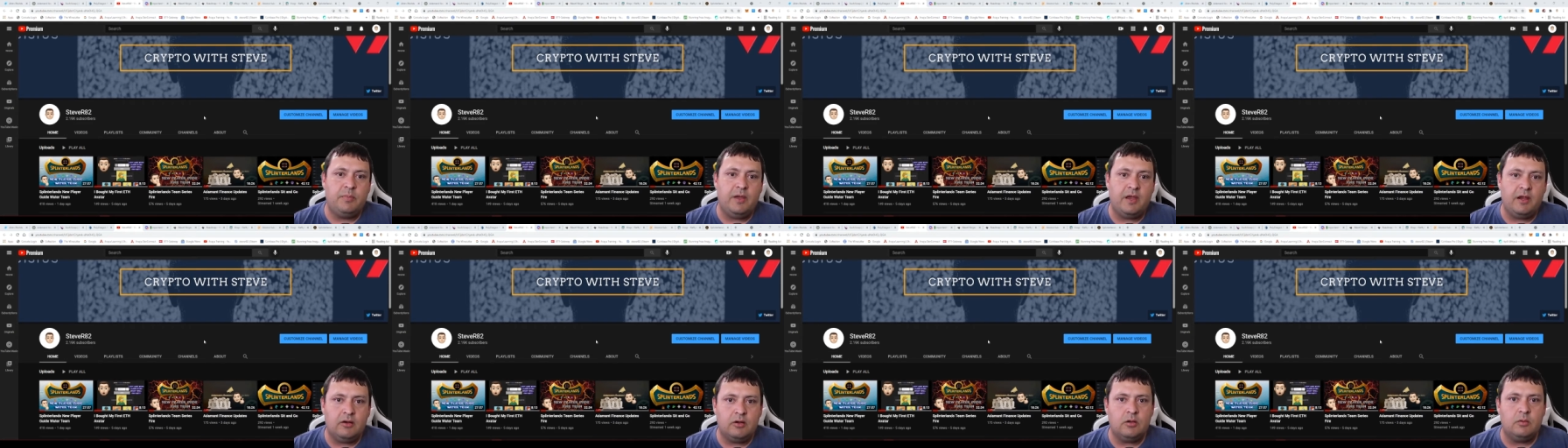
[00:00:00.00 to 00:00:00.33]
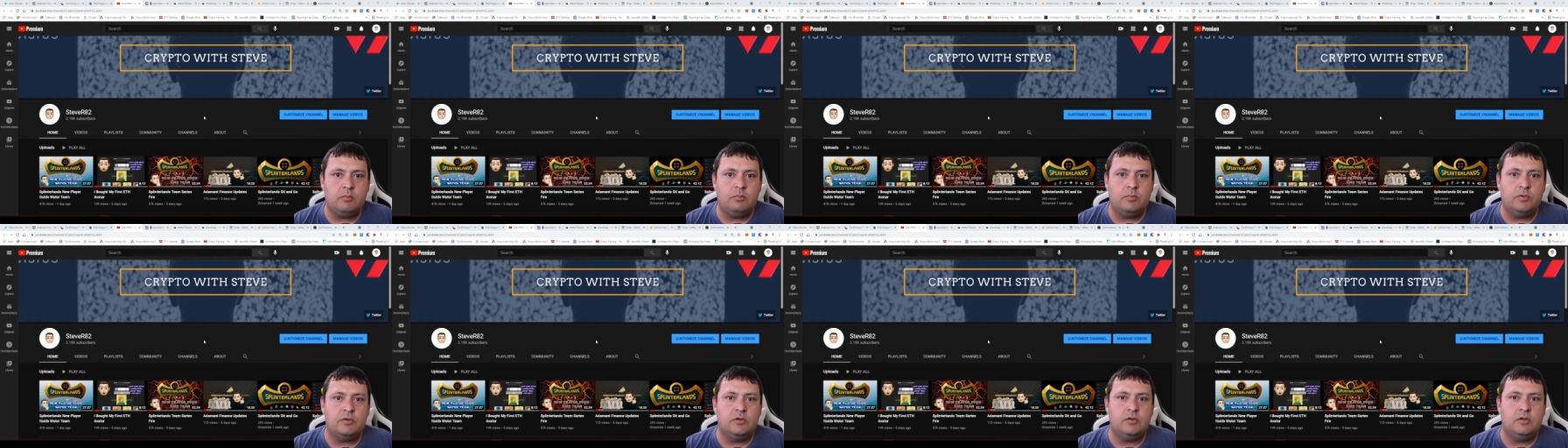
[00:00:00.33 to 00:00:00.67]

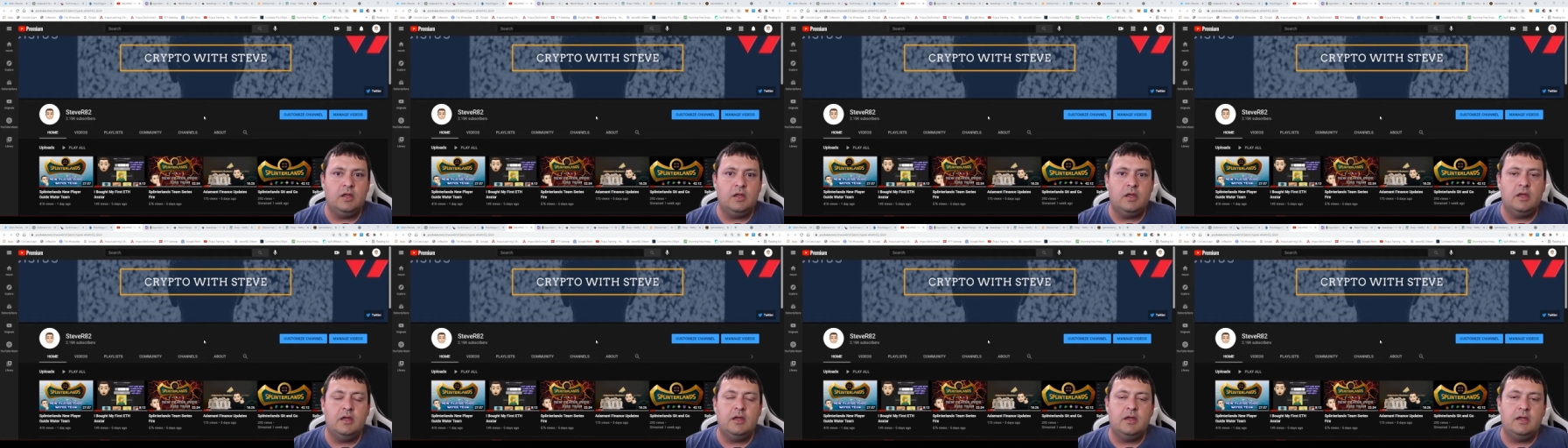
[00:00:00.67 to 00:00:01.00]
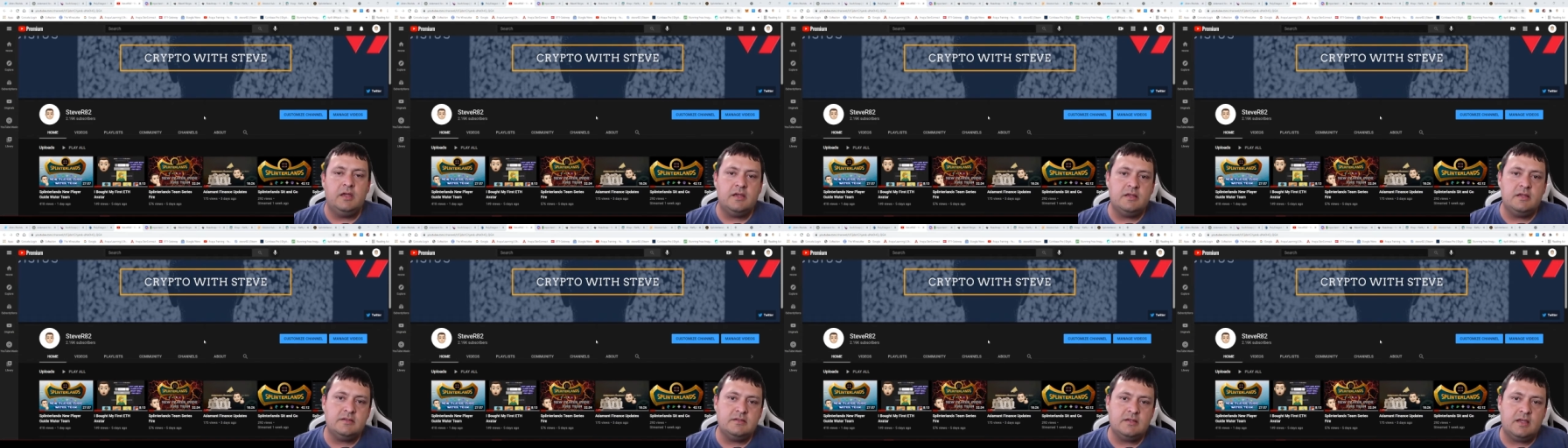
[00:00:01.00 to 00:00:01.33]
comparable
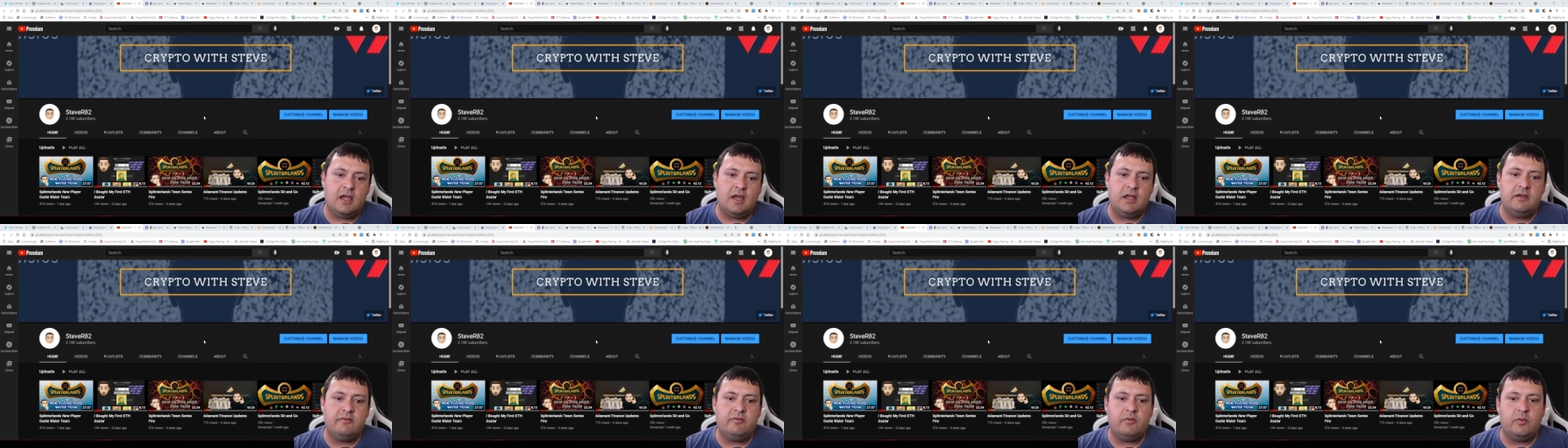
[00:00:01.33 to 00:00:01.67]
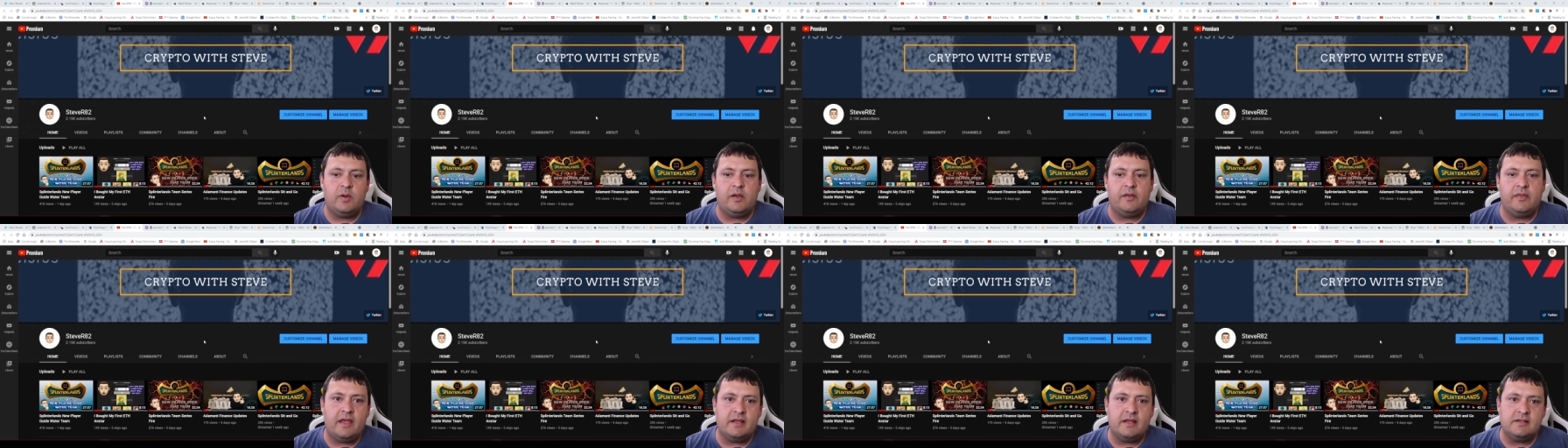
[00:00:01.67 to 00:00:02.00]
is kind of
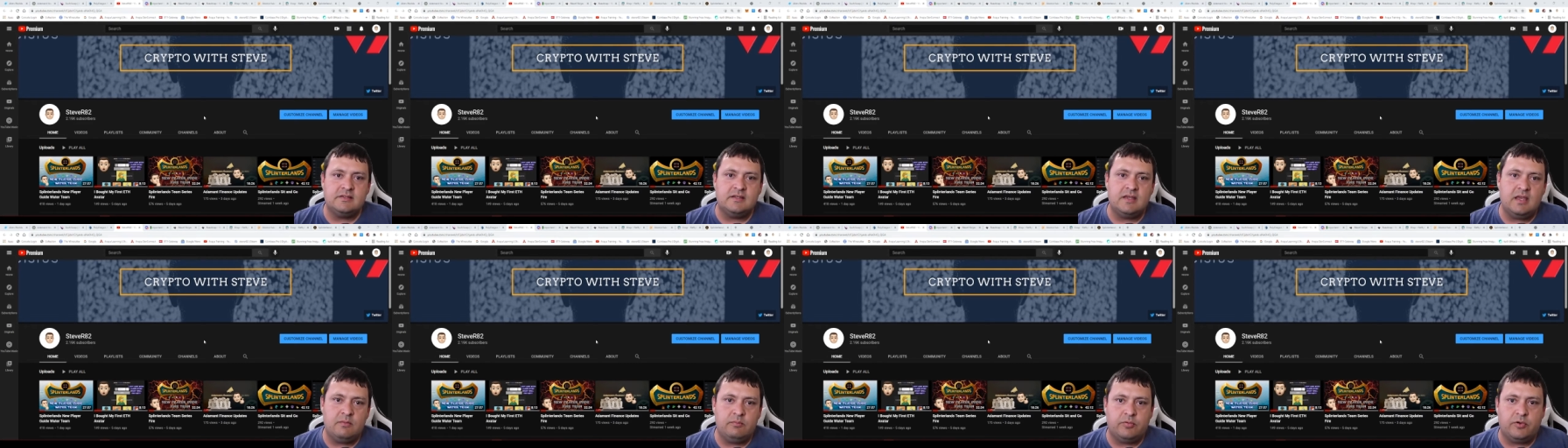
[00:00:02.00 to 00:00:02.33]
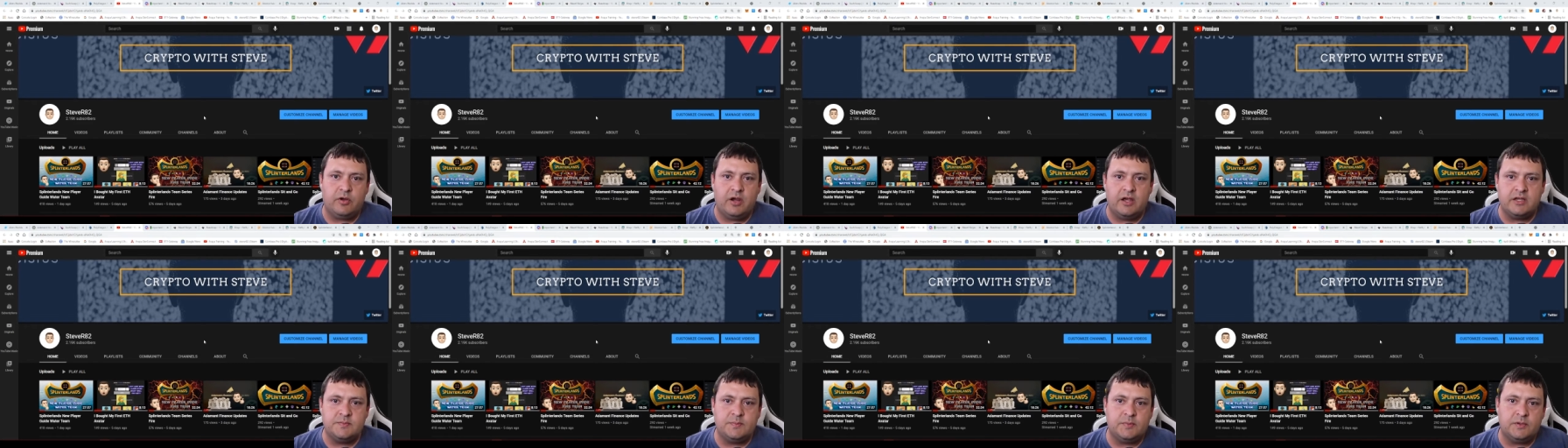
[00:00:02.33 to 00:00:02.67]
around that same
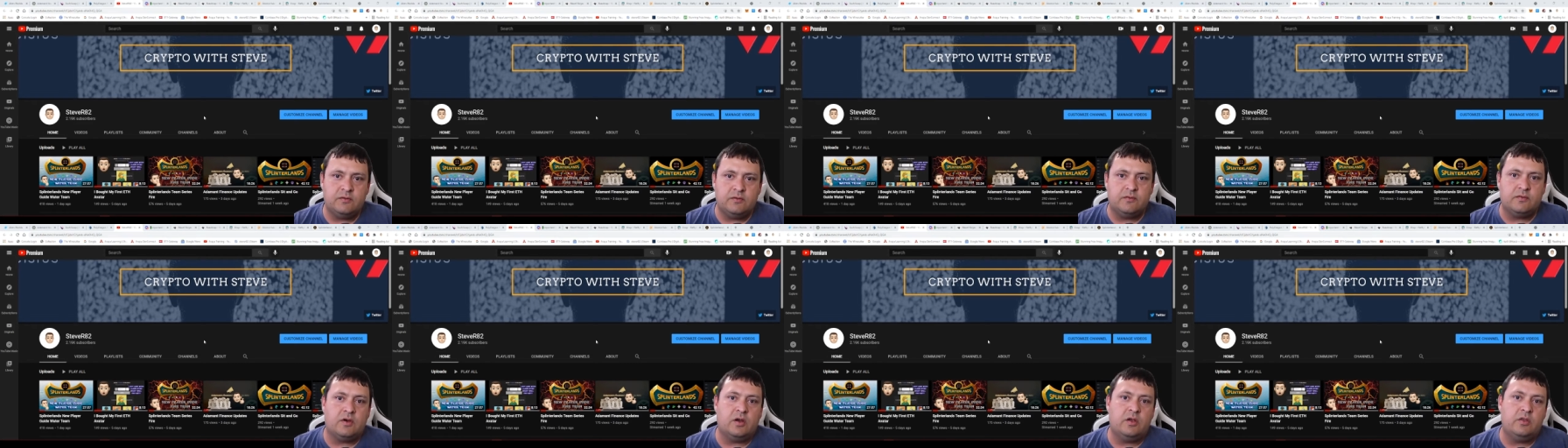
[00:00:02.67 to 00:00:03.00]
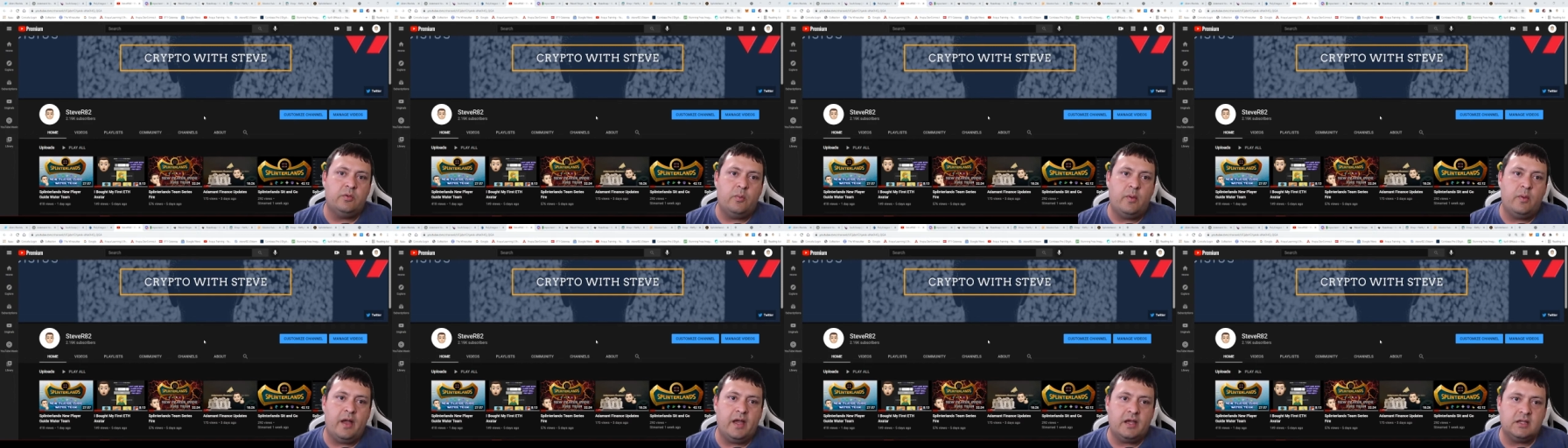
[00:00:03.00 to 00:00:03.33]
price, but over on the
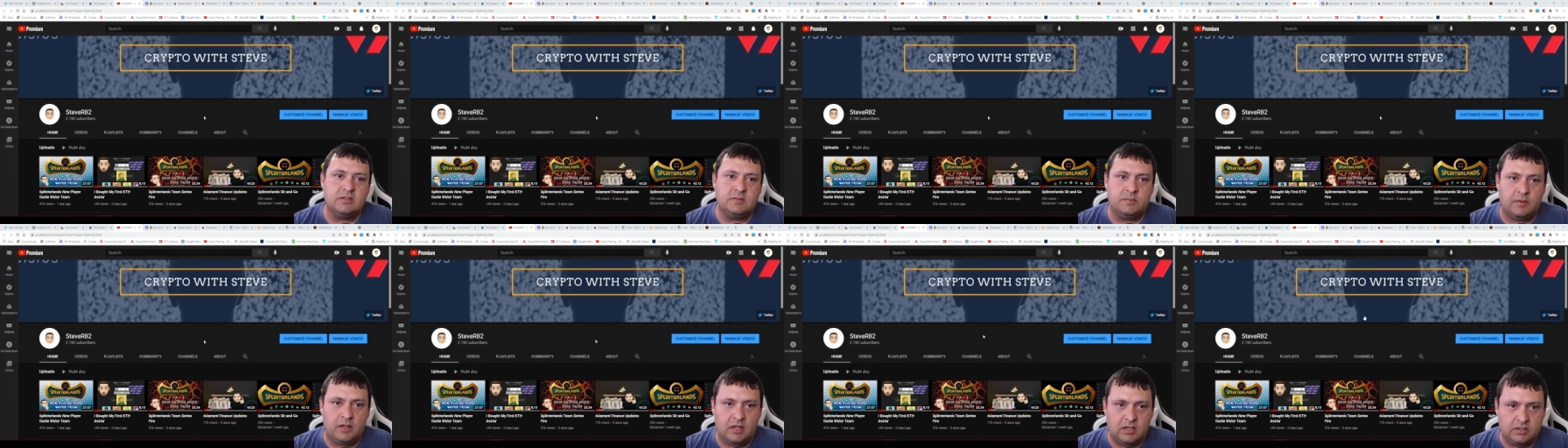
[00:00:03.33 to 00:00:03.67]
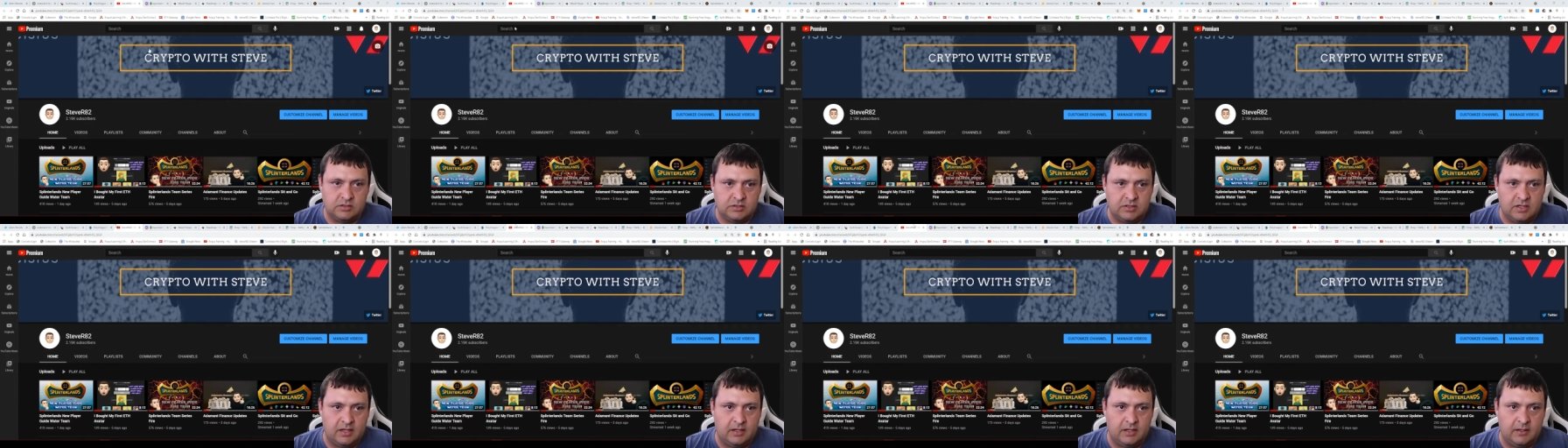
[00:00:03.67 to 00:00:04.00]
Wax
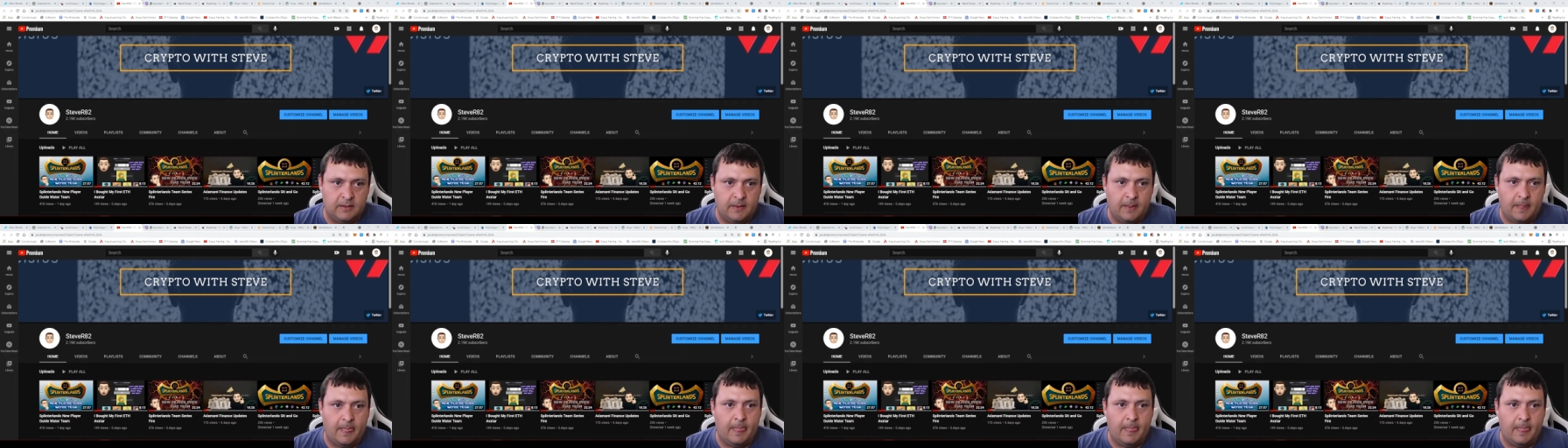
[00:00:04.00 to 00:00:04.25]
blockchain.